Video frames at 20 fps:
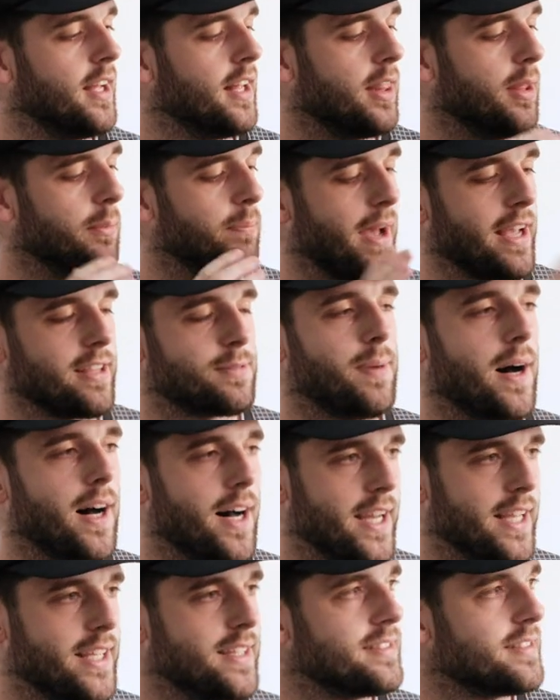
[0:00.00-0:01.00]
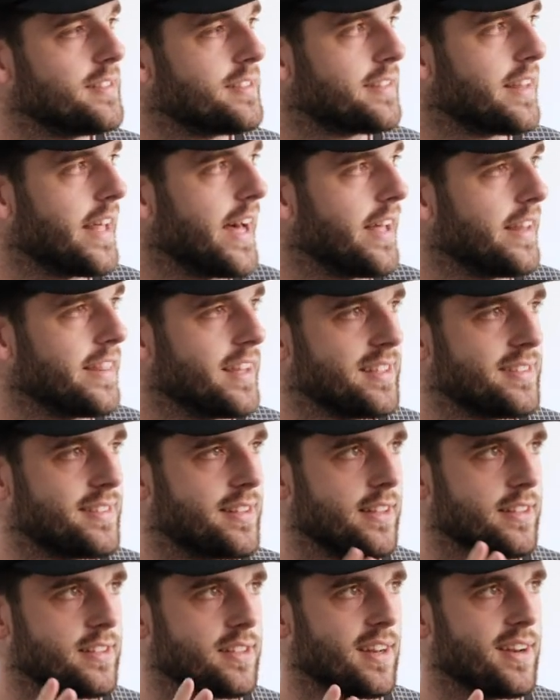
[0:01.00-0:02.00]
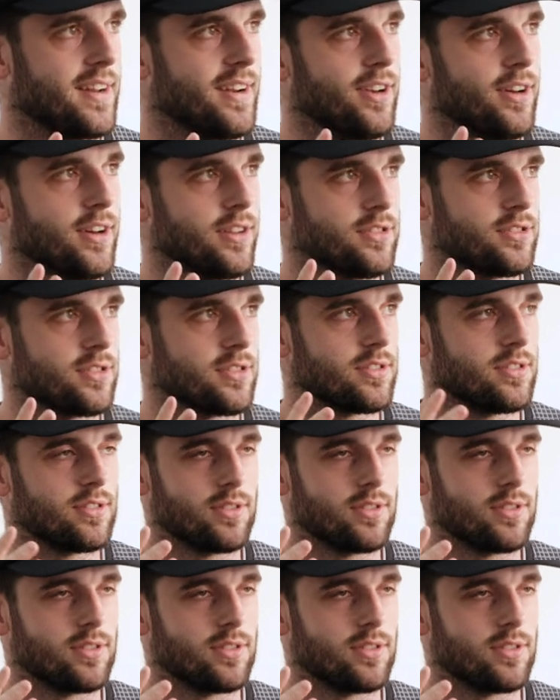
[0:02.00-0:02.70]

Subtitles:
The best part is that this is going to look just